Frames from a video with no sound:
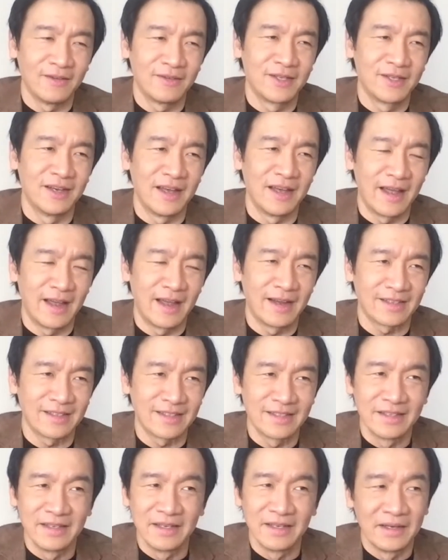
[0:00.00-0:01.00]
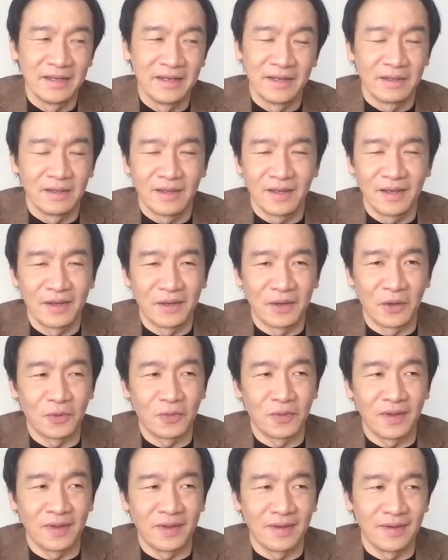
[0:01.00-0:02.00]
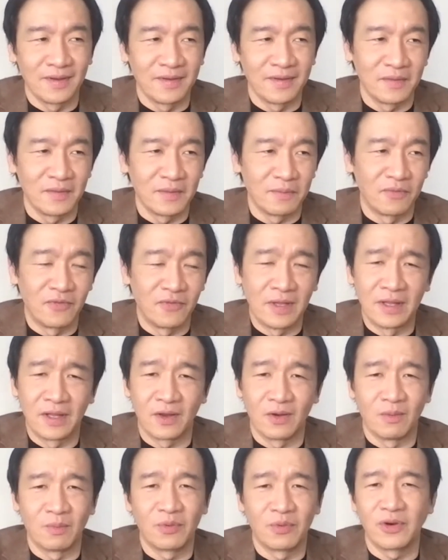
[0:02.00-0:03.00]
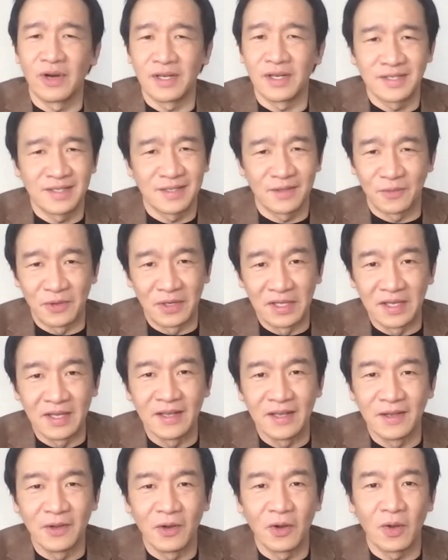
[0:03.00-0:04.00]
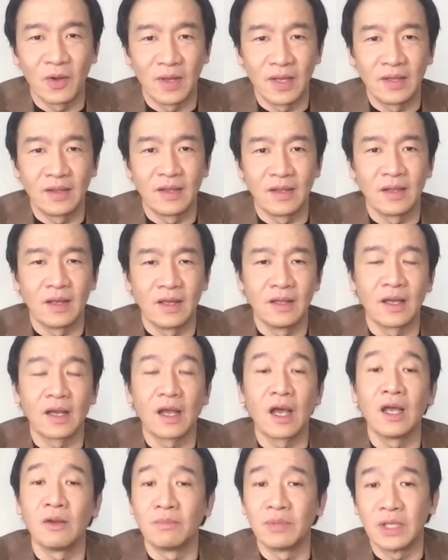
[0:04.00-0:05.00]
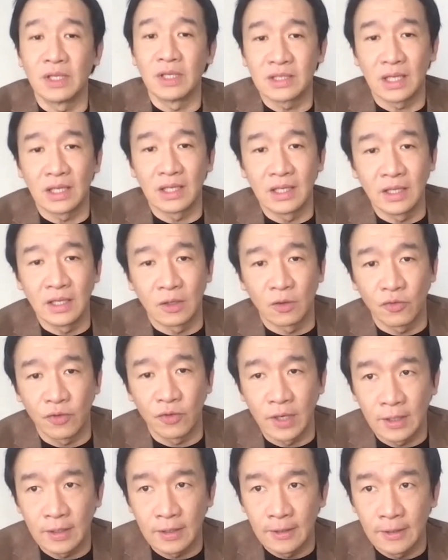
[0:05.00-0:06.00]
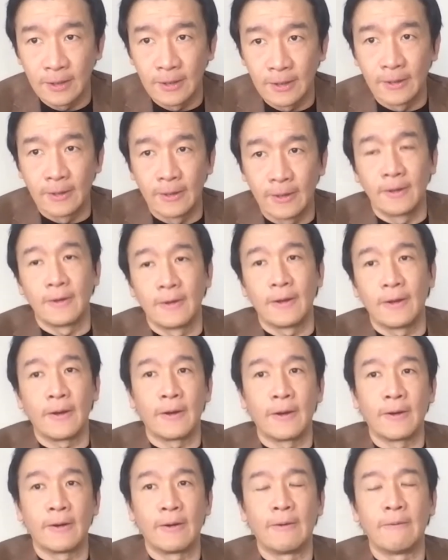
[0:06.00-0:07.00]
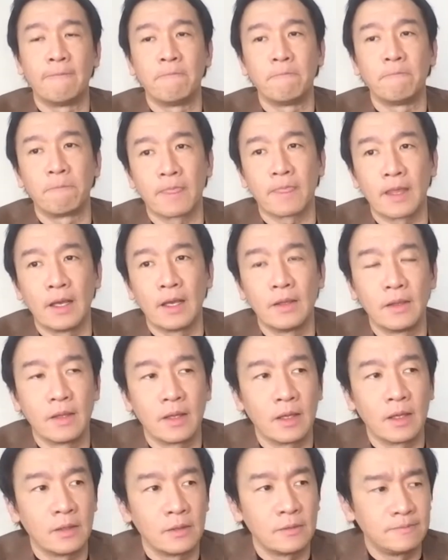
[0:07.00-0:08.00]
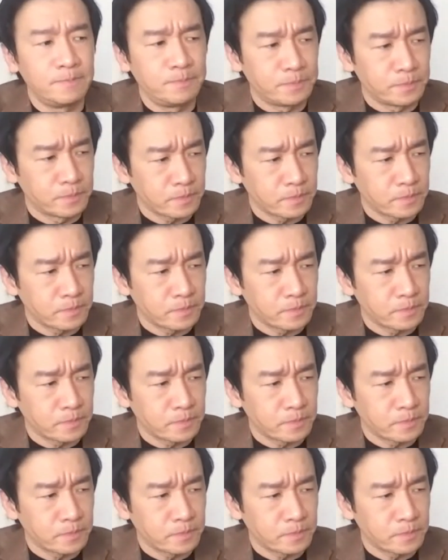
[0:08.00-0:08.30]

have to act you know the feeling oppressed really you know in in the kind of place like the creek um and then